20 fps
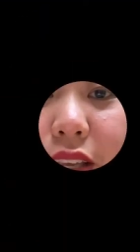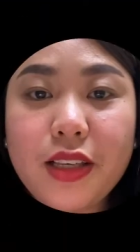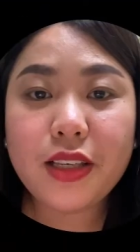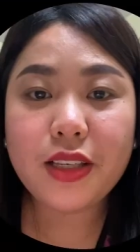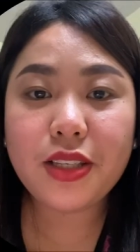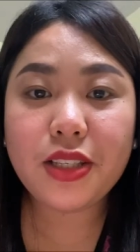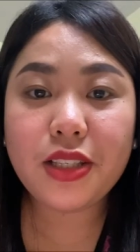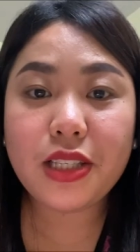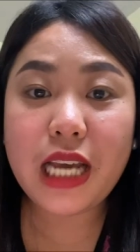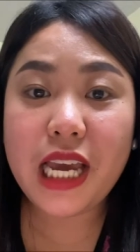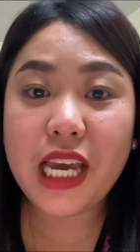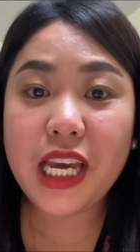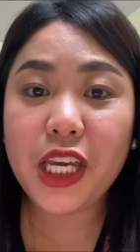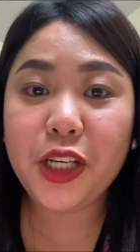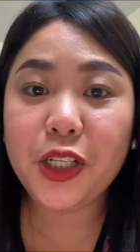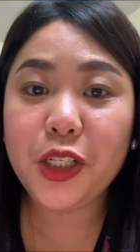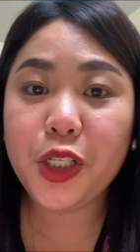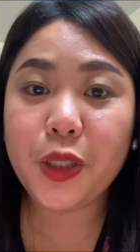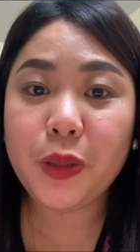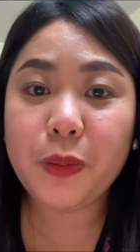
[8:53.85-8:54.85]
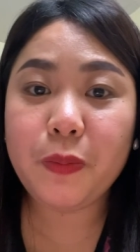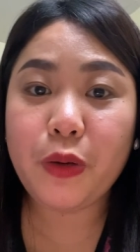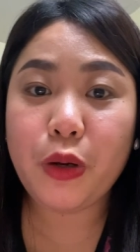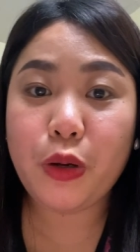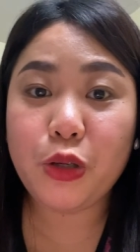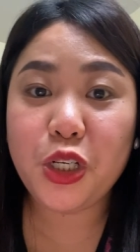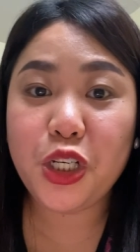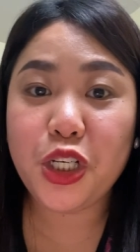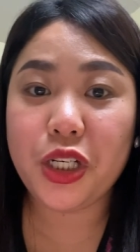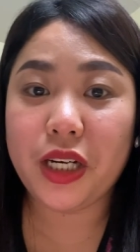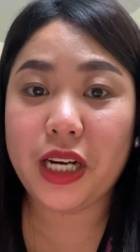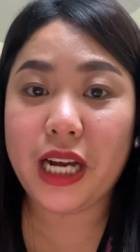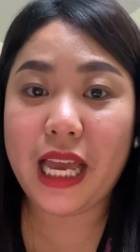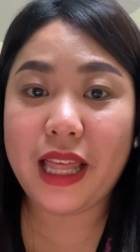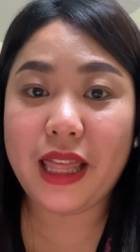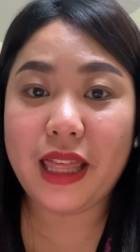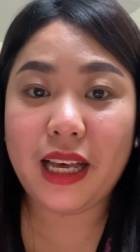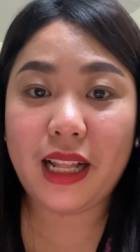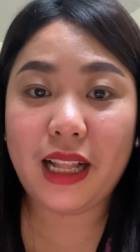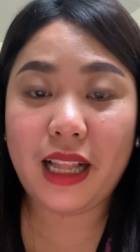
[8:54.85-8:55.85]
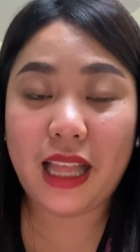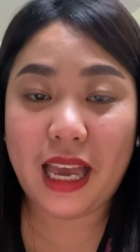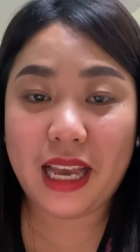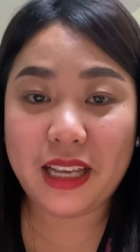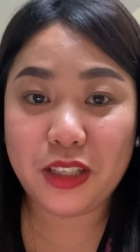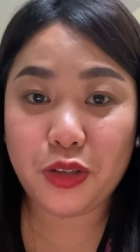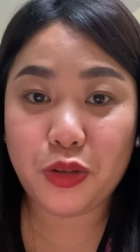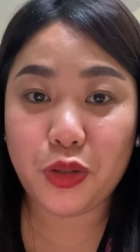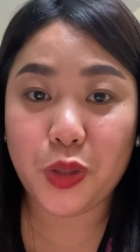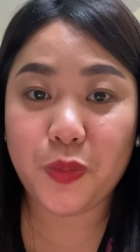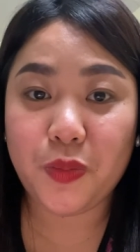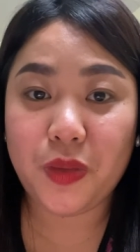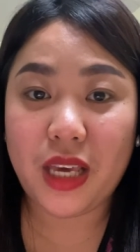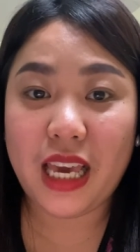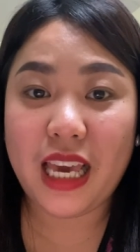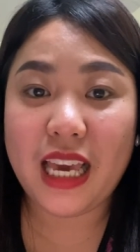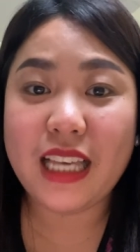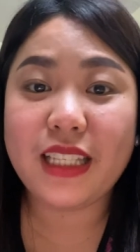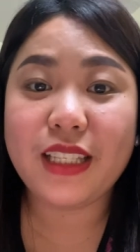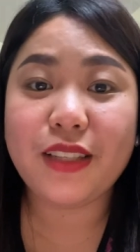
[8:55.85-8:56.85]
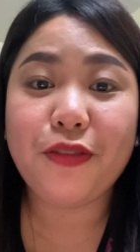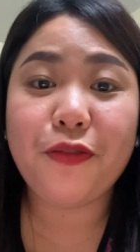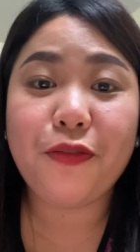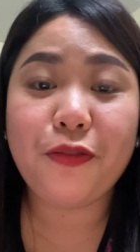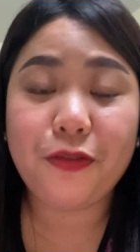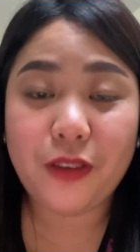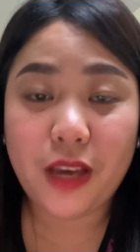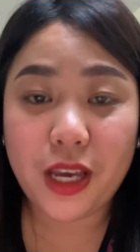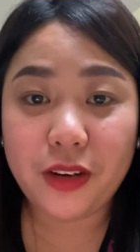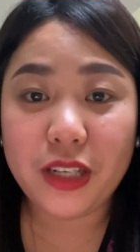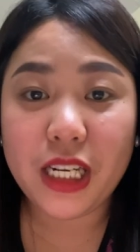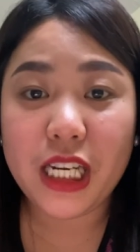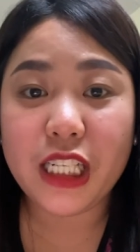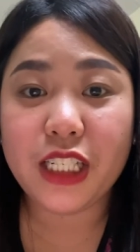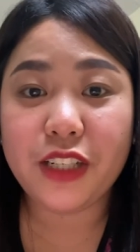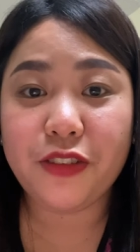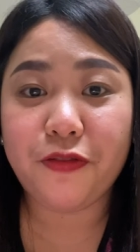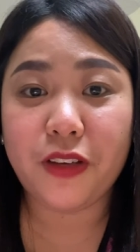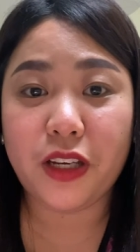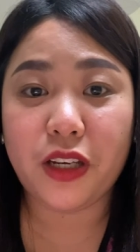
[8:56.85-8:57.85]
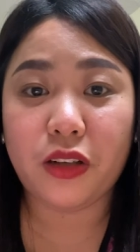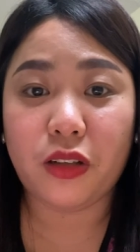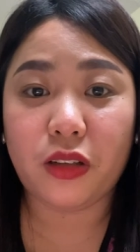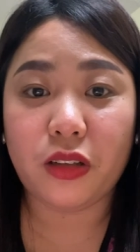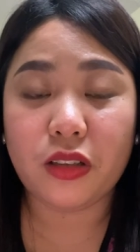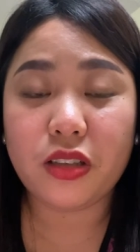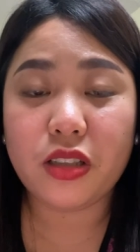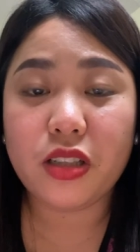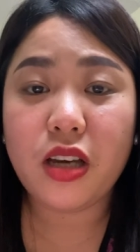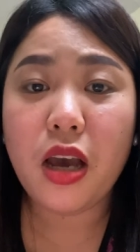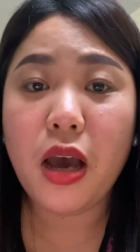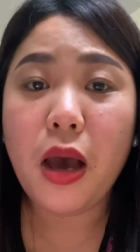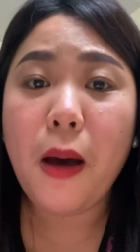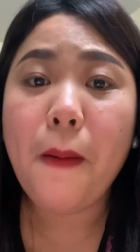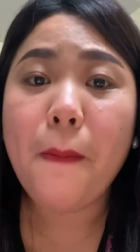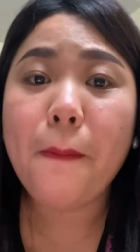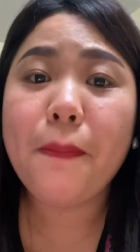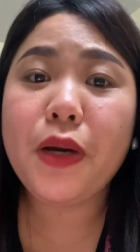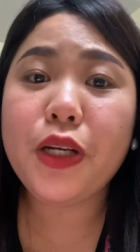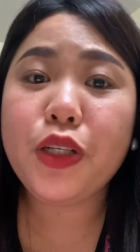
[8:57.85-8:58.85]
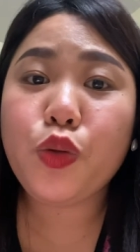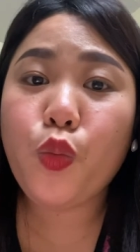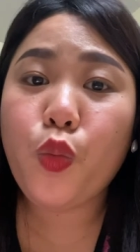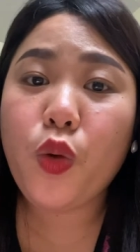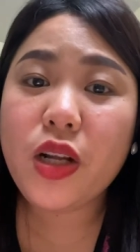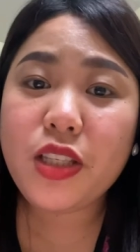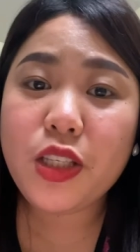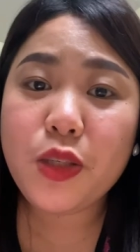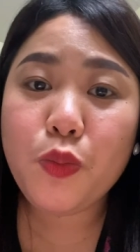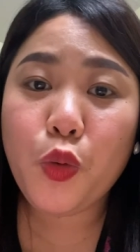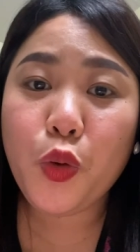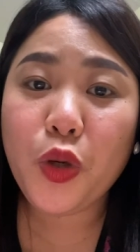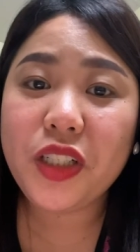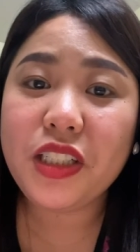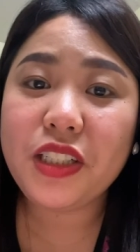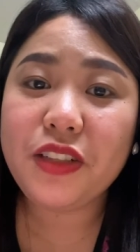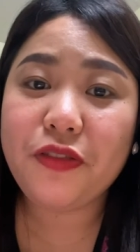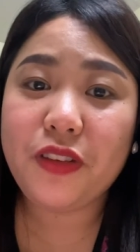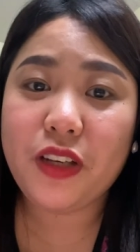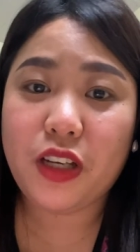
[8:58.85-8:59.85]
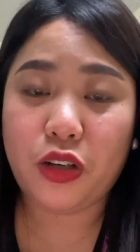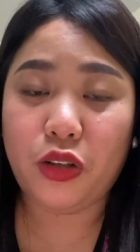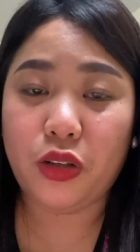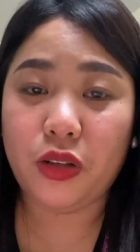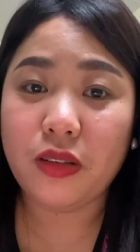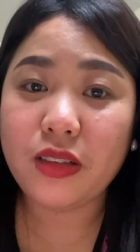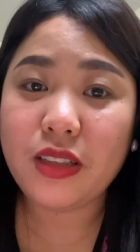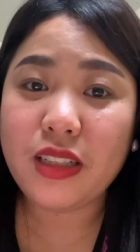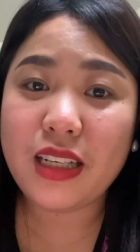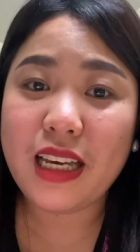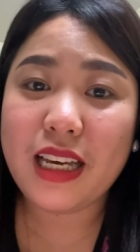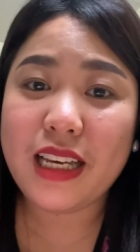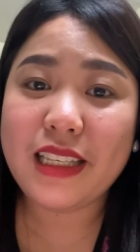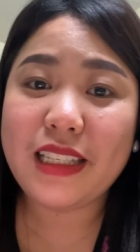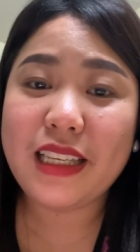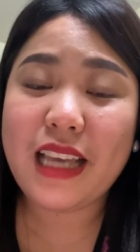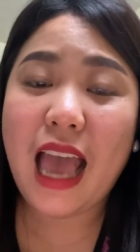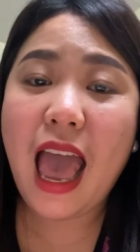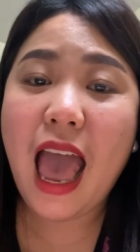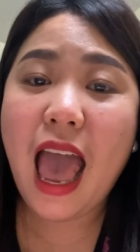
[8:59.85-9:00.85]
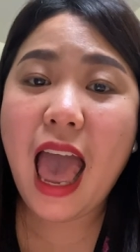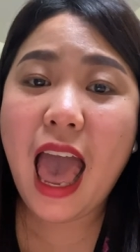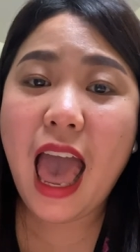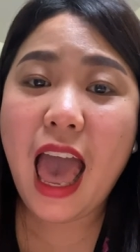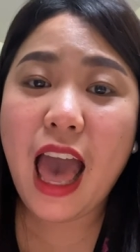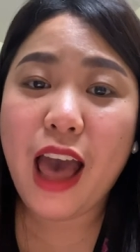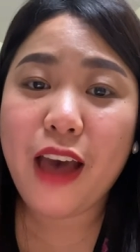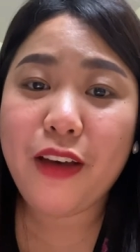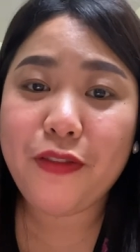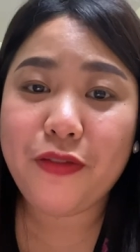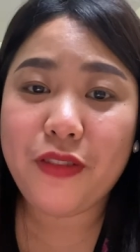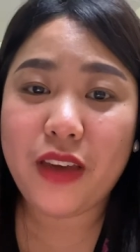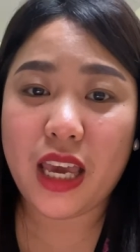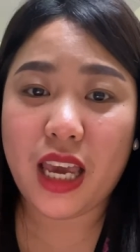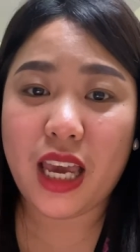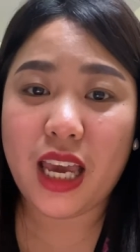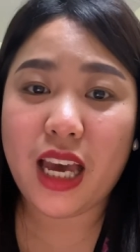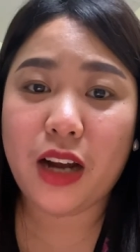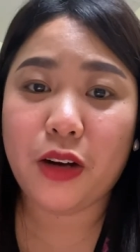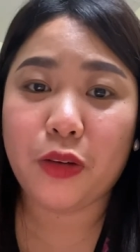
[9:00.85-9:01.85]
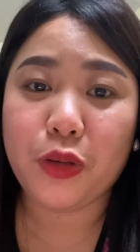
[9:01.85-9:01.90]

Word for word: Staying your composure in the classroom is very difficult. But what's more difficult is having a